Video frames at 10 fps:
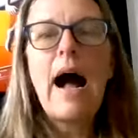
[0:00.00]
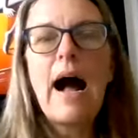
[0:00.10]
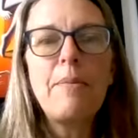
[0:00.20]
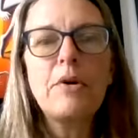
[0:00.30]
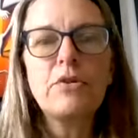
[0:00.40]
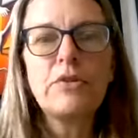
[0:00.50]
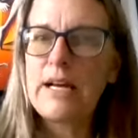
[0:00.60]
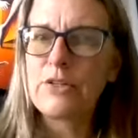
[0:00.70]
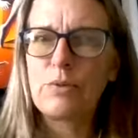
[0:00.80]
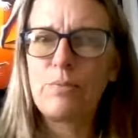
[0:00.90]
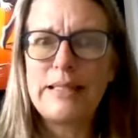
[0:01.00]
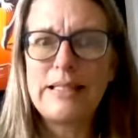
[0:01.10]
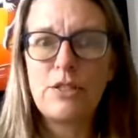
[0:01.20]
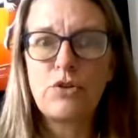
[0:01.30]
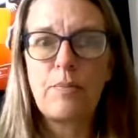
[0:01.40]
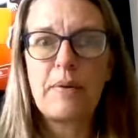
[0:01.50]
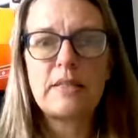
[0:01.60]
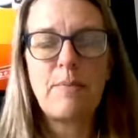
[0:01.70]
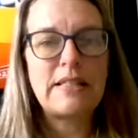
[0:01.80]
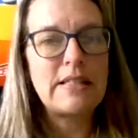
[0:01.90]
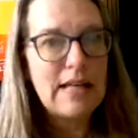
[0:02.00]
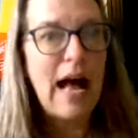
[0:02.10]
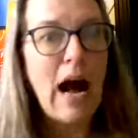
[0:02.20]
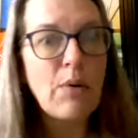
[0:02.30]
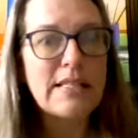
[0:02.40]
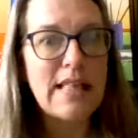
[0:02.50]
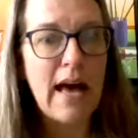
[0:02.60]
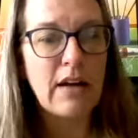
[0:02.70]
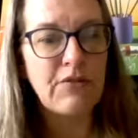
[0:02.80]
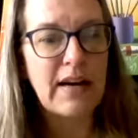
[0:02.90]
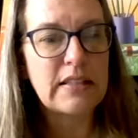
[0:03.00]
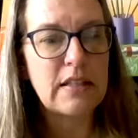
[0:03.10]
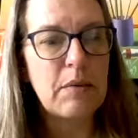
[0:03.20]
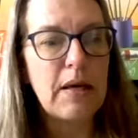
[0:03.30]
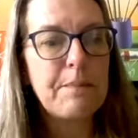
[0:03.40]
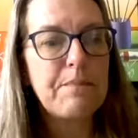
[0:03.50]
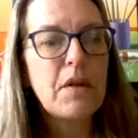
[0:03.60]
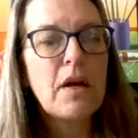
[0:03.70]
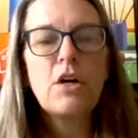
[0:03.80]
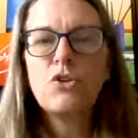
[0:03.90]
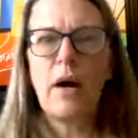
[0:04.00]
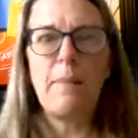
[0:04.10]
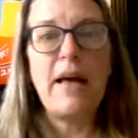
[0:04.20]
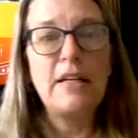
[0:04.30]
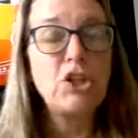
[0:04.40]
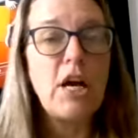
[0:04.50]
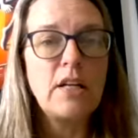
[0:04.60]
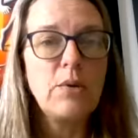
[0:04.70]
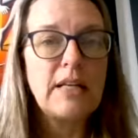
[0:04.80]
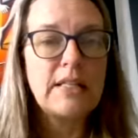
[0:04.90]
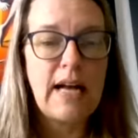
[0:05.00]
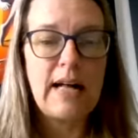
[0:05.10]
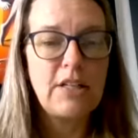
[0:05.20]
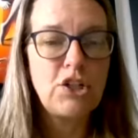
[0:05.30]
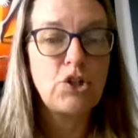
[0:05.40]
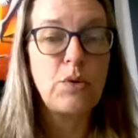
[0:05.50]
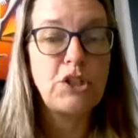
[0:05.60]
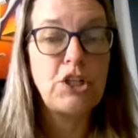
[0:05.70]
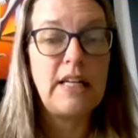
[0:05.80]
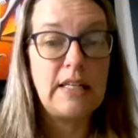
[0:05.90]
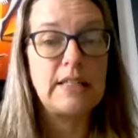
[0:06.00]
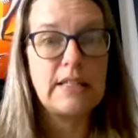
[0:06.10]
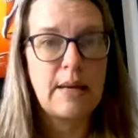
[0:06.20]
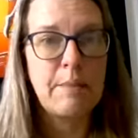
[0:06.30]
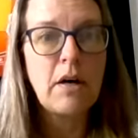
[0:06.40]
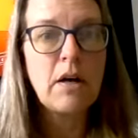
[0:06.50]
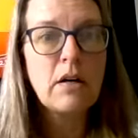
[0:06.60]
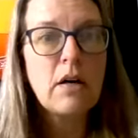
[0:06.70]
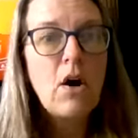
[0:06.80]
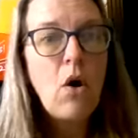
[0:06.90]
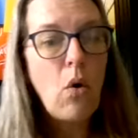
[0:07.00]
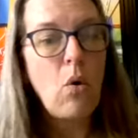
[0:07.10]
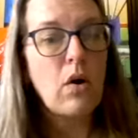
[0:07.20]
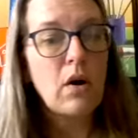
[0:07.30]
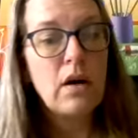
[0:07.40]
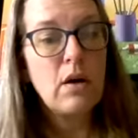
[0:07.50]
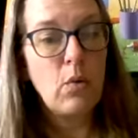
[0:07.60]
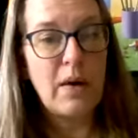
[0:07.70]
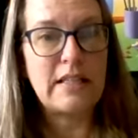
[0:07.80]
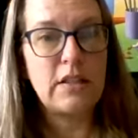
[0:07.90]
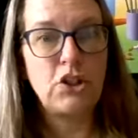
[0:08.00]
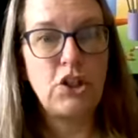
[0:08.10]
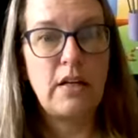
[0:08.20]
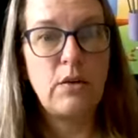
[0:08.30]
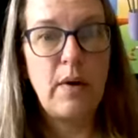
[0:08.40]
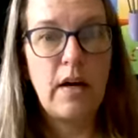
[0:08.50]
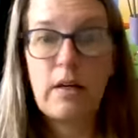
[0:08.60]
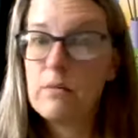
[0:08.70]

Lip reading: How about those extra business trip expenses? How is that affecting me? Do I pay January's college tuition in December or wait till January?